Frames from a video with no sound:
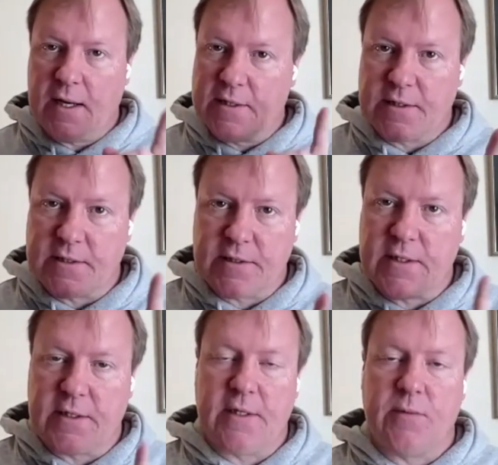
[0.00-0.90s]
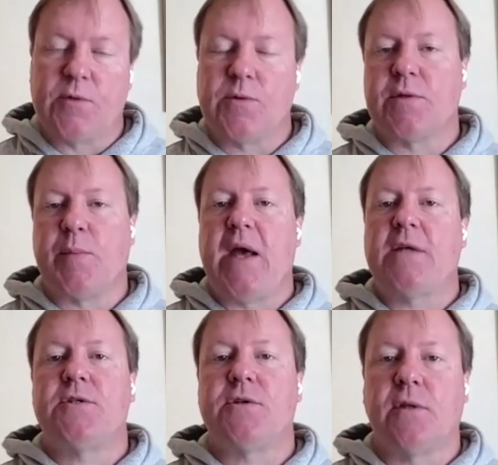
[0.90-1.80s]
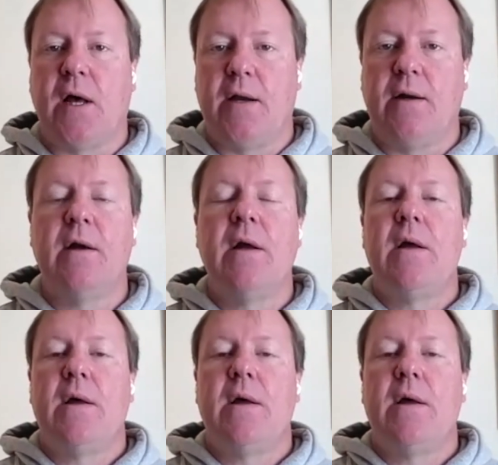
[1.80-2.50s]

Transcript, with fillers: as which was a passenger liner.